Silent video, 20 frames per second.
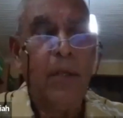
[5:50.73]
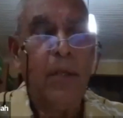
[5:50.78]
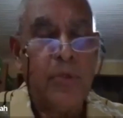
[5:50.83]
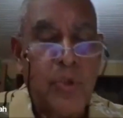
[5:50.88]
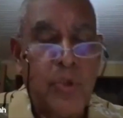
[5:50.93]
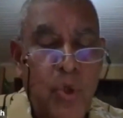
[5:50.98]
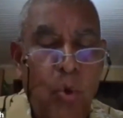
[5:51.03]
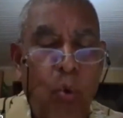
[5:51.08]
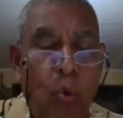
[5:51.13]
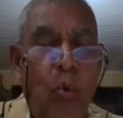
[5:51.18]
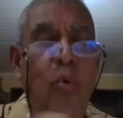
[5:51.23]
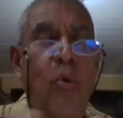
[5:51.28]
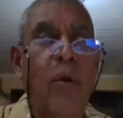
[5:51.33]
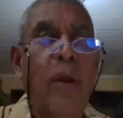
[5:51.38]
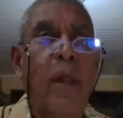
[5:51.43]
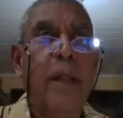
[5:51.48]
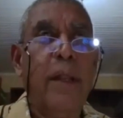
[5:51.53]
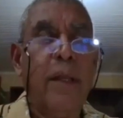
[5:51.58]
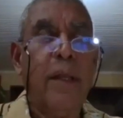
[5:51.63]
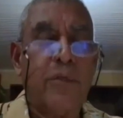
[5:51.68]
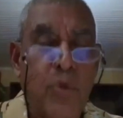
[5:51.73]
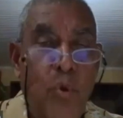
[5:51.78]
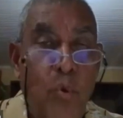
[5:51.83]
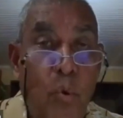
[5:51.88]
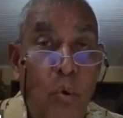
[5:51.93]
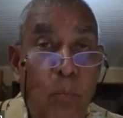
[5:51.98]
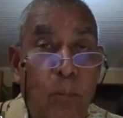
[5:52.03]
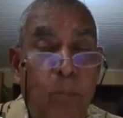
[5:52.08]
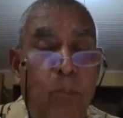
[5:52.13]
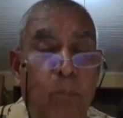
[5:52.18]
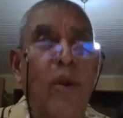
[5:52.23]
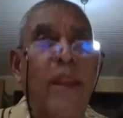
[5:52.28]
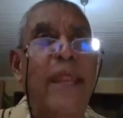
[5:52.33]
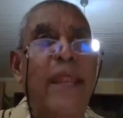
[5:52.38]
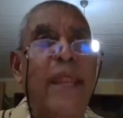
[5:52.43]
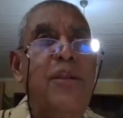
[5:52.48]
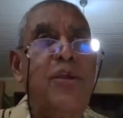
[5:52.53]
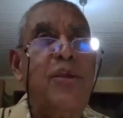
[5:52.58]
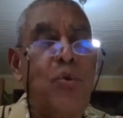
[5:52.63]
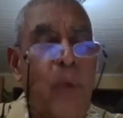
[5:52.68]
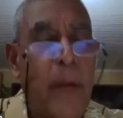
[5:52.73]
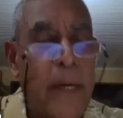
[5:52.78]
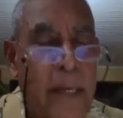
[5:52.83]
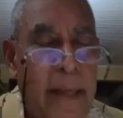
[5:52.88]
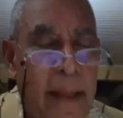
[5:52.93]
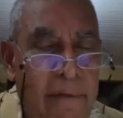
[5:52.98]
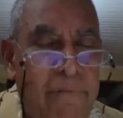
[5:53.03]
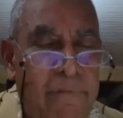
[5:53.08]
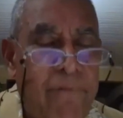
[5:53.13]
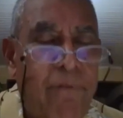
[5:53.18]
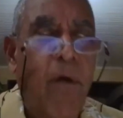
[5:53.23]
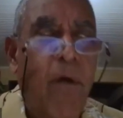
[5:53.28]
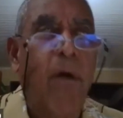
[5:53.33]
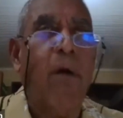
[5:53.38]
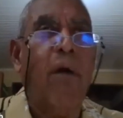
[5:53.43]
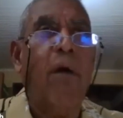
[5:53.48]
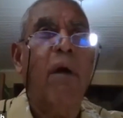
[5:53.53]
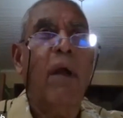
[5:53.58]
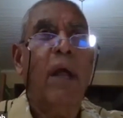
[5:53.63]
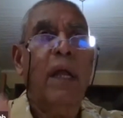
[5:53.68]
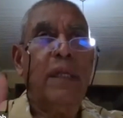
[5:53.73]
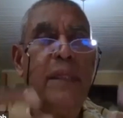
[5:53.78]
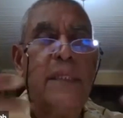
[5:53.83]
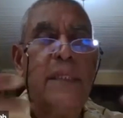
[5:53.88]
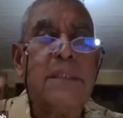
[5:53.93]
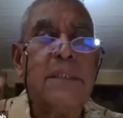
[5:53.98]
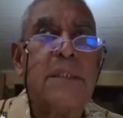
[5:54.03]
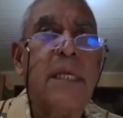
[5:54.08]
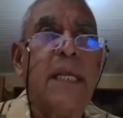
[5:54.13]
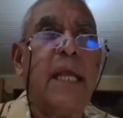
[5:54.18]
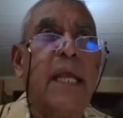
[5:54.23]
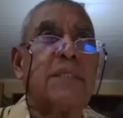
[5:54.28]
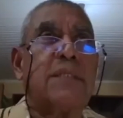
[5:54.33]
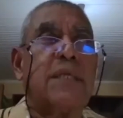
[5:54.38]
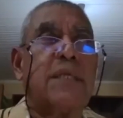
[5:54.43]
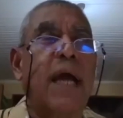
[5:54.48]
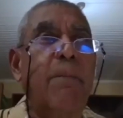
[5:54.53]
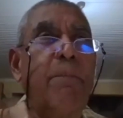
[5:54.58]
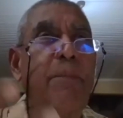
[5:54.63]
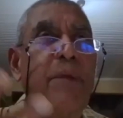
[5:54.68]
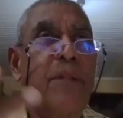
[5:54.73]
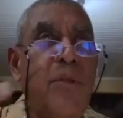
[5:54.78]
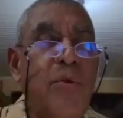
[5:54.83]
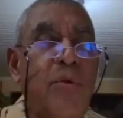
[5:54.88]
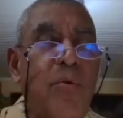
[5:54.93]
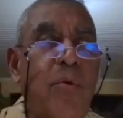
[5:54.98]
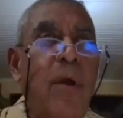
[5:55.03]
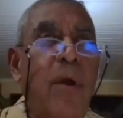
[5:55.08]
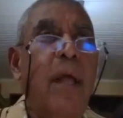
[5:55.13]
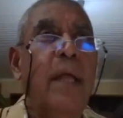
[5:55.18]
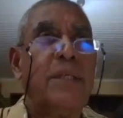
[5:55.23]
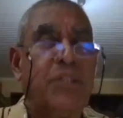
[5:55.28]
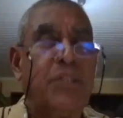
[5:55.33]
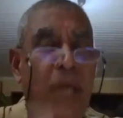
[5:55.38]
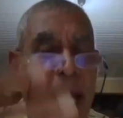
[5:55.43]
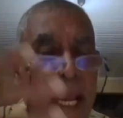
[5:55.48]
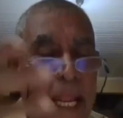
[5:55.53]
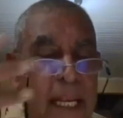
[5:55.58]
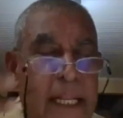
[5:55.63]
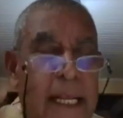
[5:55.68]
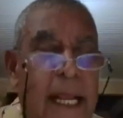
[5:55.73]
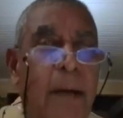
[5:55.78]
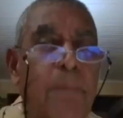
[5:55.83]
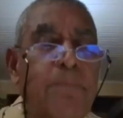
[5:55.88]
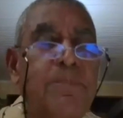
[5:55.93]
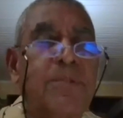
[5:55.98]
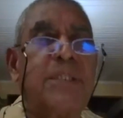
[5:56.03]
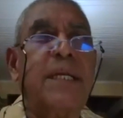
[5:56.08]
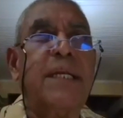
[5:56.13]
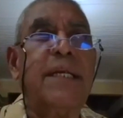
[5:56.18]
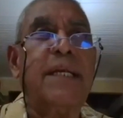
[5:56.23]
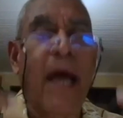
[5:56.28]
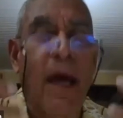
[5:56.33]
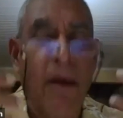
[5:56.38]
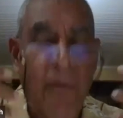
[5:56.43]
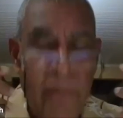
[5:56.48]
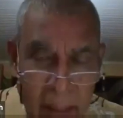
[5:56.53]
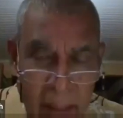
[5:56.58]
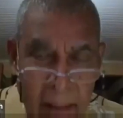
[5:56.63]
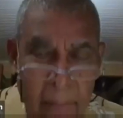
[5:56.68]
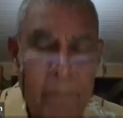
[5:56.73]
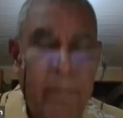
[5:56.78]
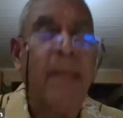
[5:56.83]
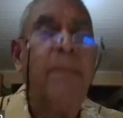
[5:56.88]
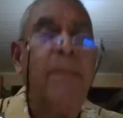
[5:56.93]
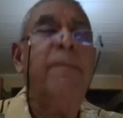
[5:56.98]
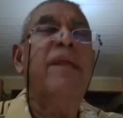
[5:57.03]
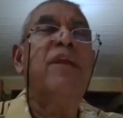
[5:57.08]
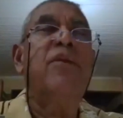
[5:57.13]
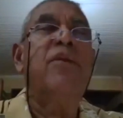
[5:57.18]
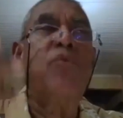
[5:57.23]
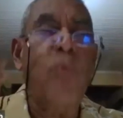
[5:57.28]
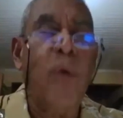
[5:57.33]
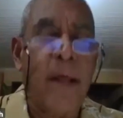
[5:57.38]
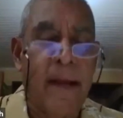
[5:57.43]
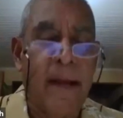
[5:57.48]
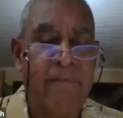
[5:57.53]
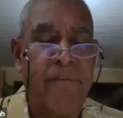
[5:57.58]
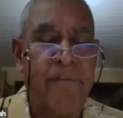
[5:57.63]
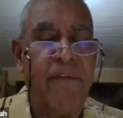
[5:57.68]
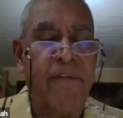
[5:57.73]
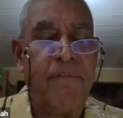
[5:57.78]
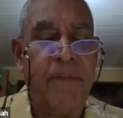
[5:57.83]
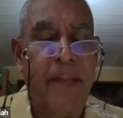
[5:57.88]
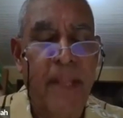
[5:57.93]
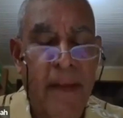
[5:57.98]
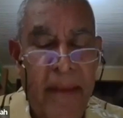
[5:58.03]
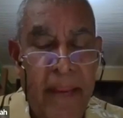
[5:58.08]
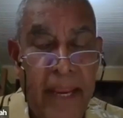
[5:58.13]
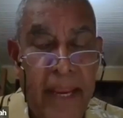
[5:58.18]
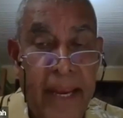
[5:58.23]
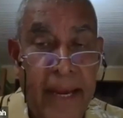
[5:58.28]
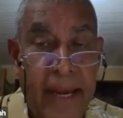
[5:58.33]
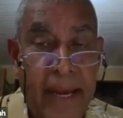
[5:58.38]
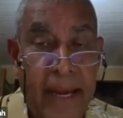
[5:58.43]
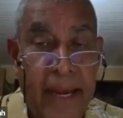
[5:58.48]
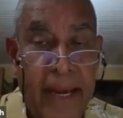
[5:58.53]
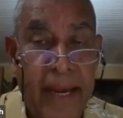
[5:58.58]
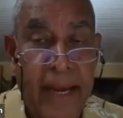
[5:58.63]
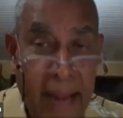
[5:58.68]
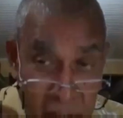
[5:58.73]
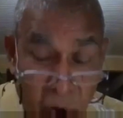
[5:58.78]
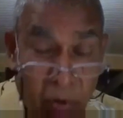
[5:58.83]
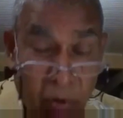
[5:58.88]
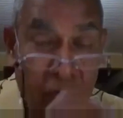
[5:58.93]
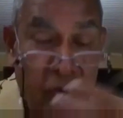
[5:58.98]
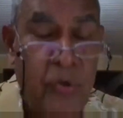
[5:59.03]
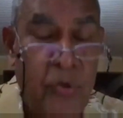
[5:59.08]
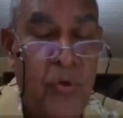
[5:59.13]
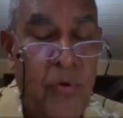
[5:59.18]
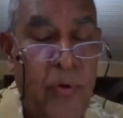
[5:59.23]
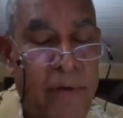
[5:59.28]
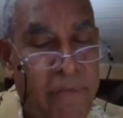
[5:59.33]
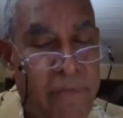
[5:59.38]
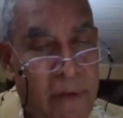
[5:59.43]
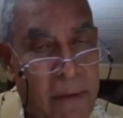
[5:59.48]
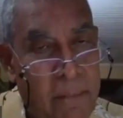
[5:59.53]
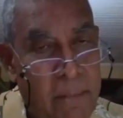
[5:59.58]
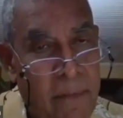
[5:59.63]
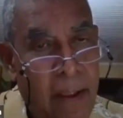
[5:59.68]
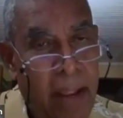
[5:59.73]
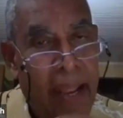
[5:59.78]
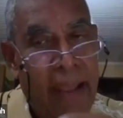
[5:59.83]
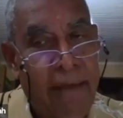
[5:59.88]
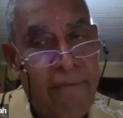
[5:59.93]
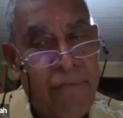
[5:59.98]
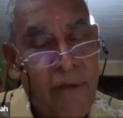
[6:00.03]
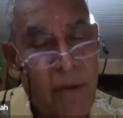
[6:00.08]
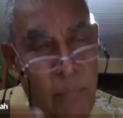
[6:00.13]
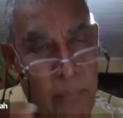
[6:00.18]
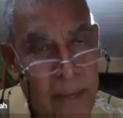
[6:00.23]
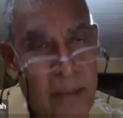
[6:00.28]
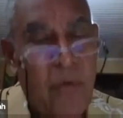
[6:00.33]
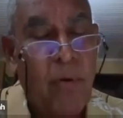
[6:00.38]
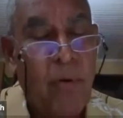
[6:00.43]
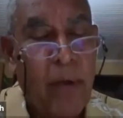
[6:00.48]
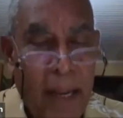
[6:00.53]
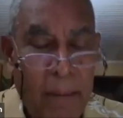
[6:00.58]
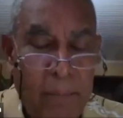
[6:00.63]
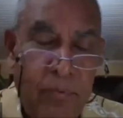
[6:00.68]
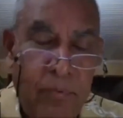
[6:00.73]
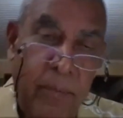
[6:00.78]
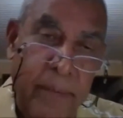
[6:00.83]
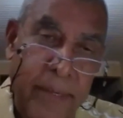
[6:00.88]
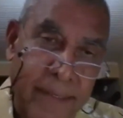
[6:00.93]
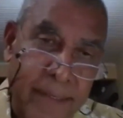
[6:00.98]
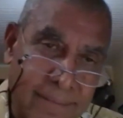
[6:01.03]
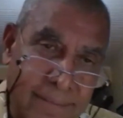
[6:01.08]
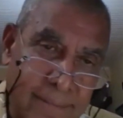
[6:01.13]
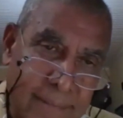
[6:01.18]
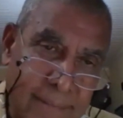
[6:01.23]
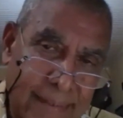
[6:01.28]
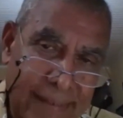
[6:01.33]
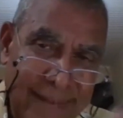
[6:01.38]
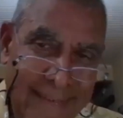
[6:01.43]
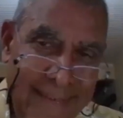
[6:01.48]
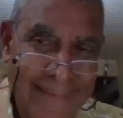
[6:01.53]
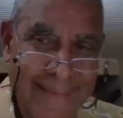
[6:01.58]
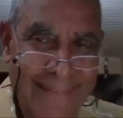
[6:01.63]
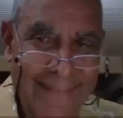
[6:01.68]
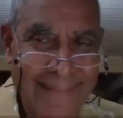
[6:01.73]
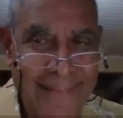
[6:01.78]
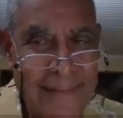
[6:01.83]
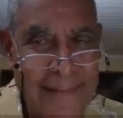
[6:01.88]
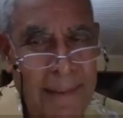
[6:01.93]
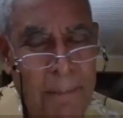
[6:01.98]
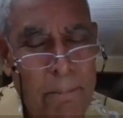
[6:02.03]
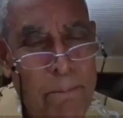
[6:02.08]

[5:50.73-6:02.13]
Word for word: school school bullied you and therefore this thing has come with you child come sit down pay me 250 ringgit and i'll talk to you every every week you come to me it's a